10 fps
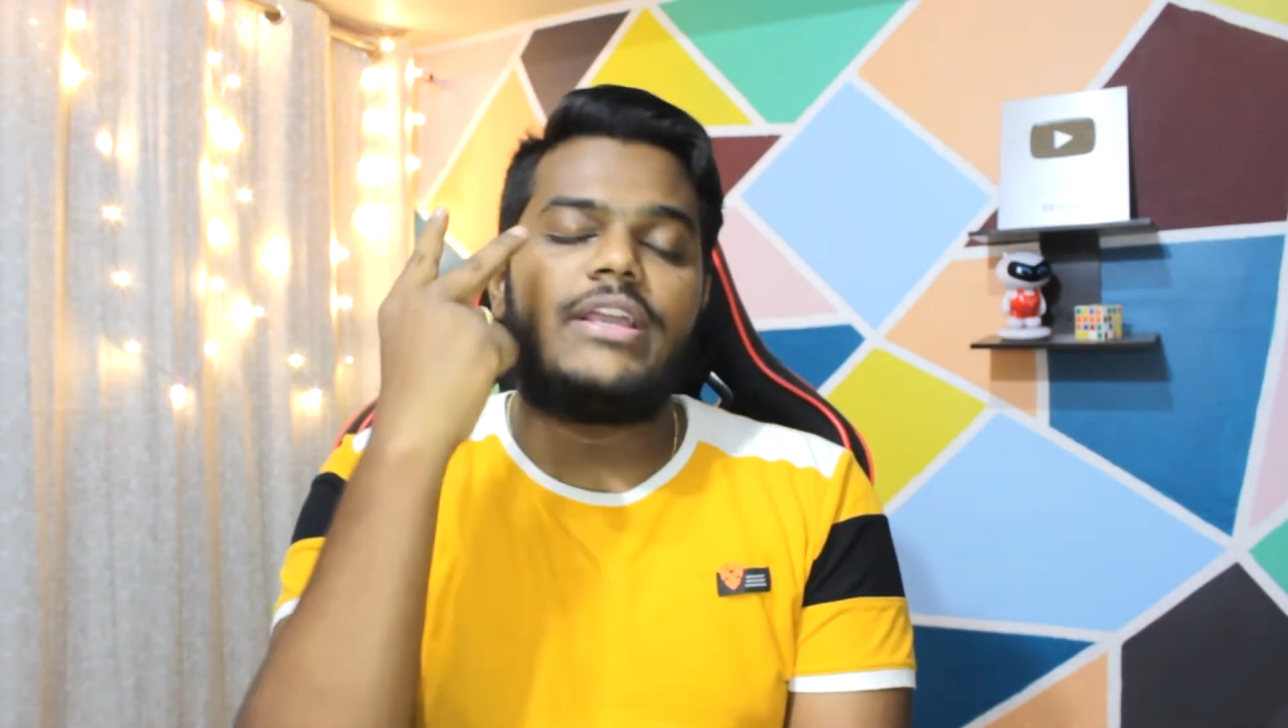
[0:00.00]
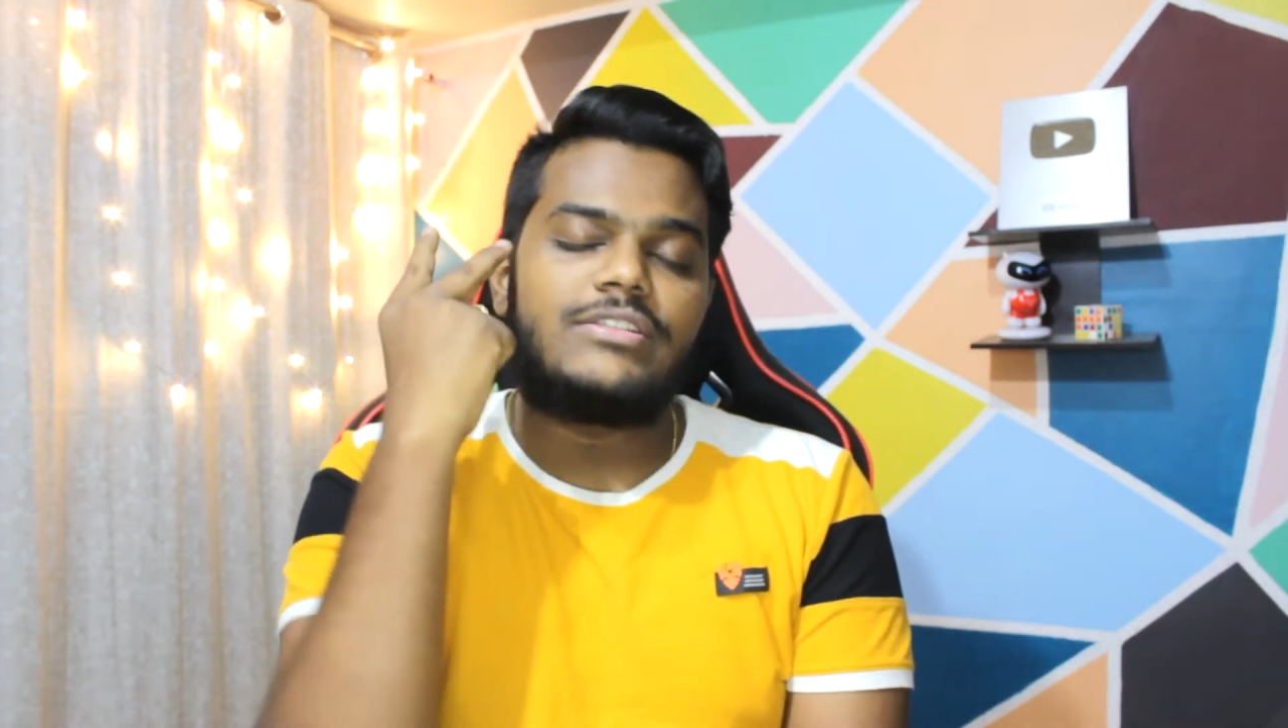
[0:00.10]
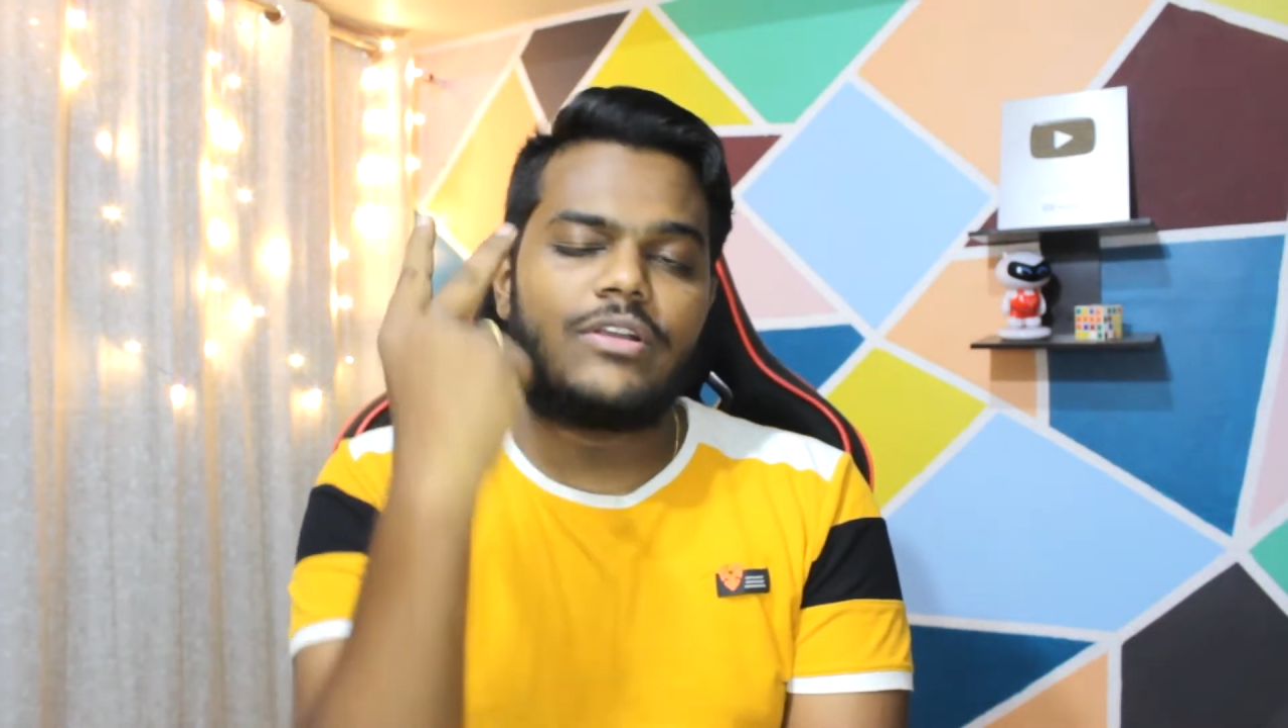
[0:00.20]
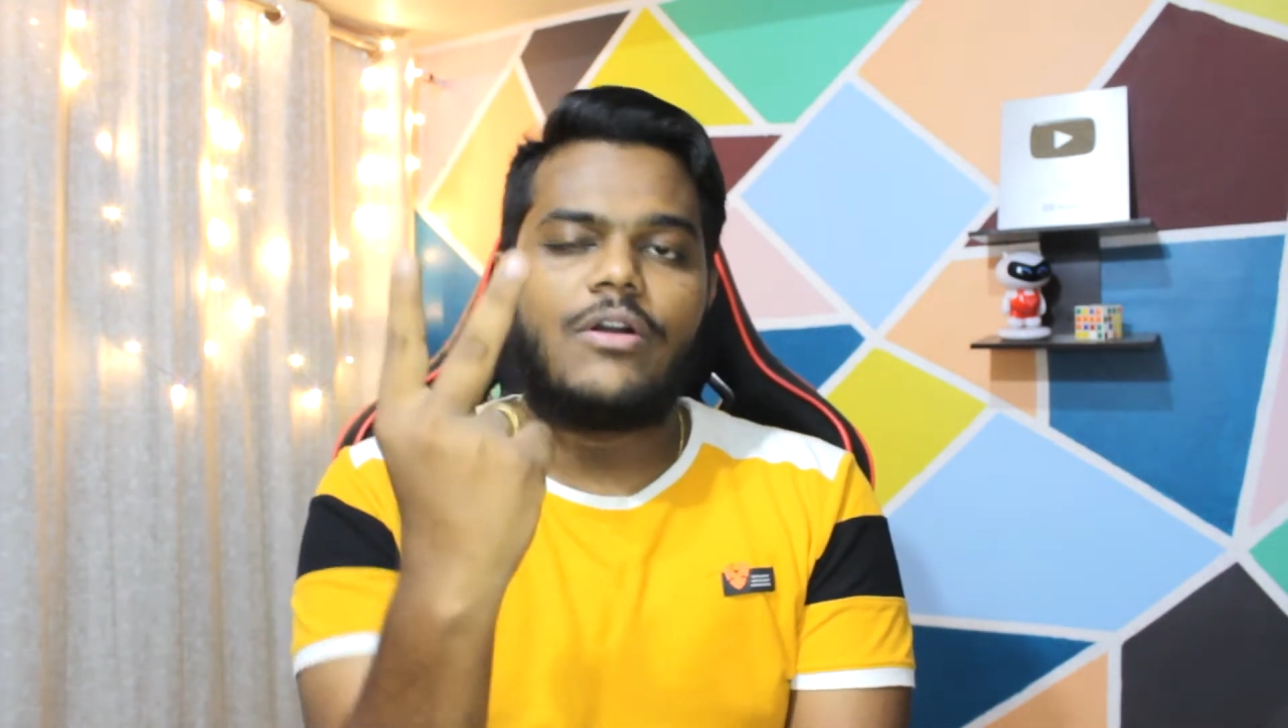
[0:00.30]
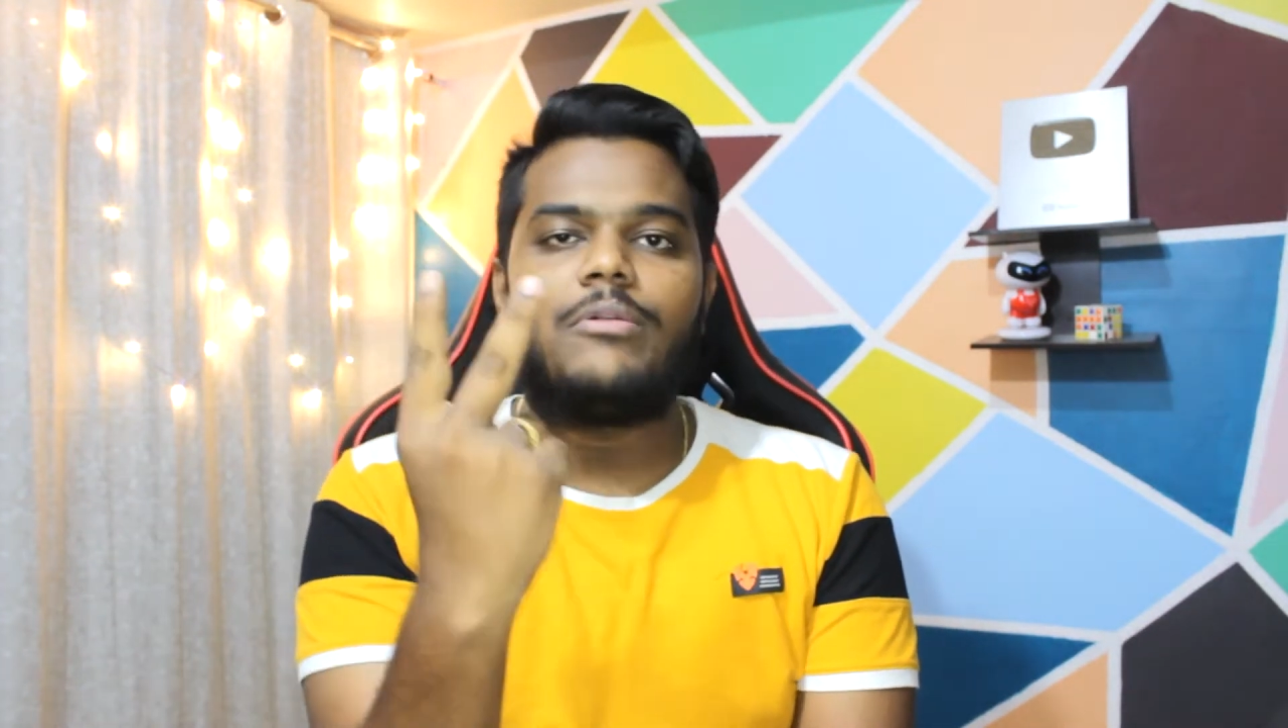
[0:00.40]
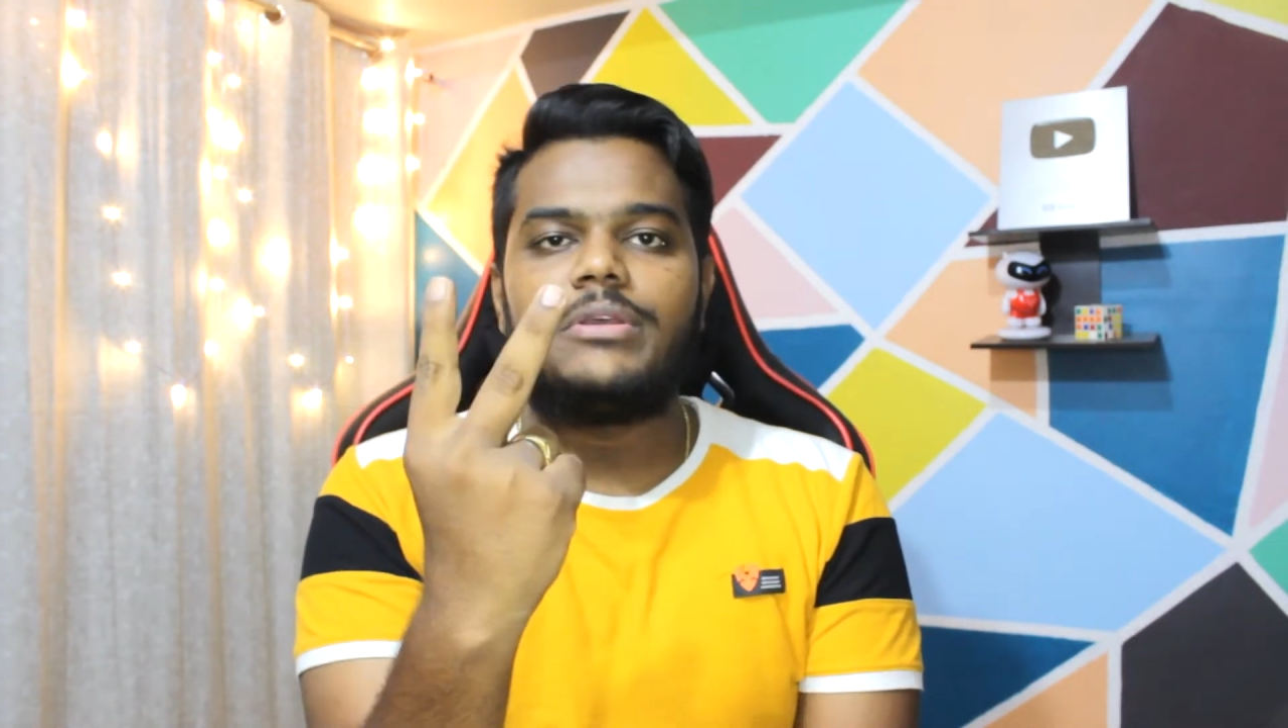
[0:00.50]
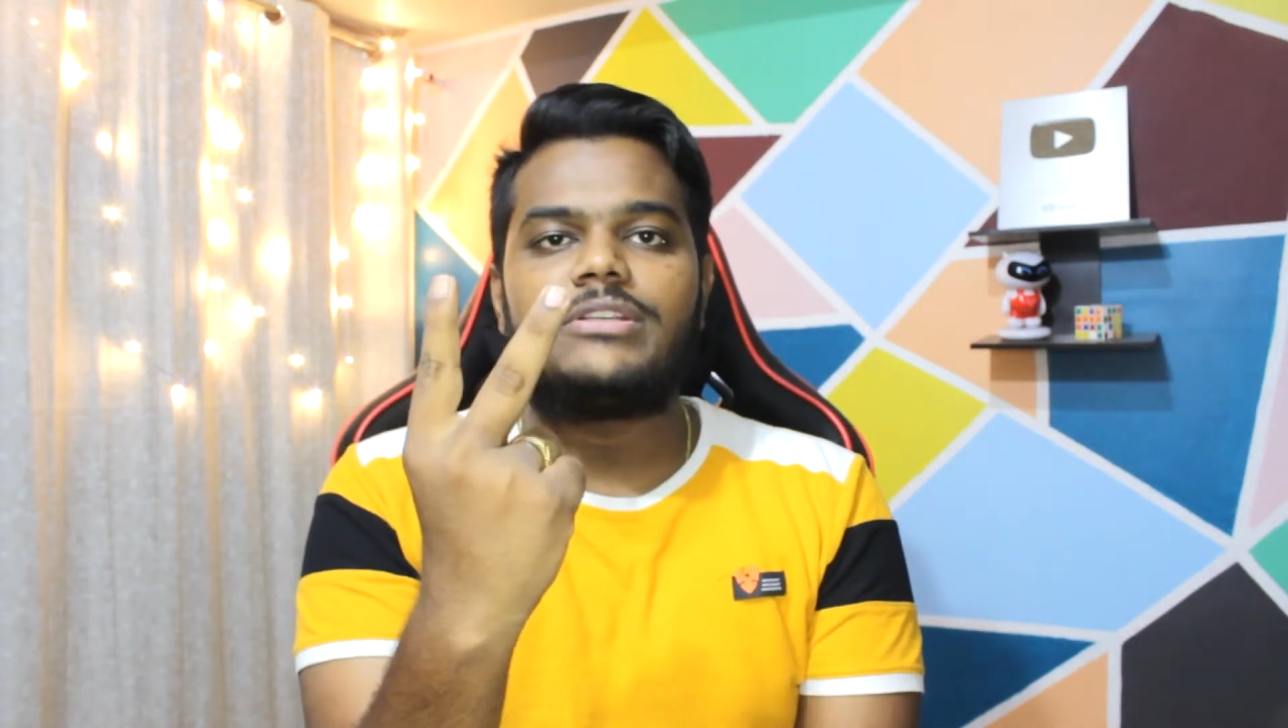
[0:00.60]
yes, like all my